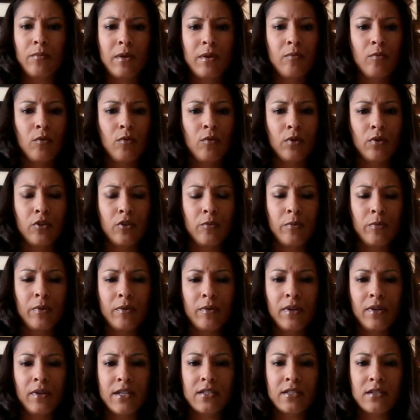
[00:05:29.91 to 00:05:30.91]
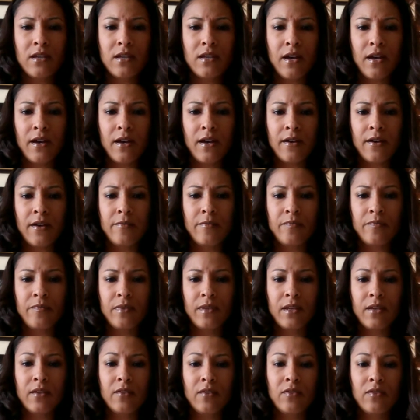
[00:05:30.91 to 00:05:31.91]
people were a little bit less,
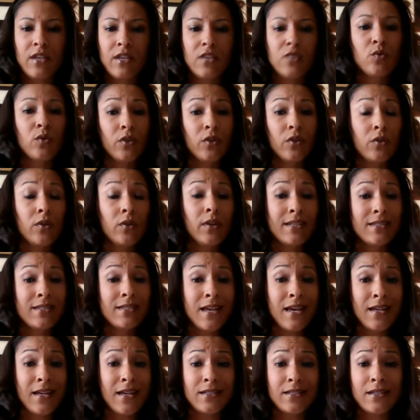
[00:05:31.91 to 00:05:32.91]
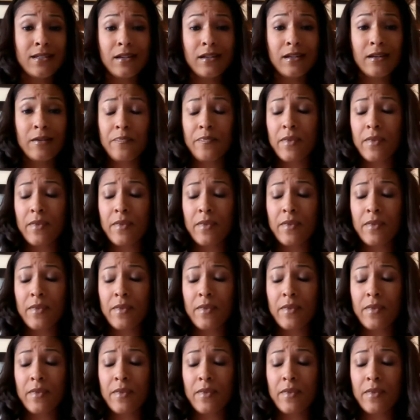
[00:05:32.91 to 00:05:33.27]
things were a little less hectic.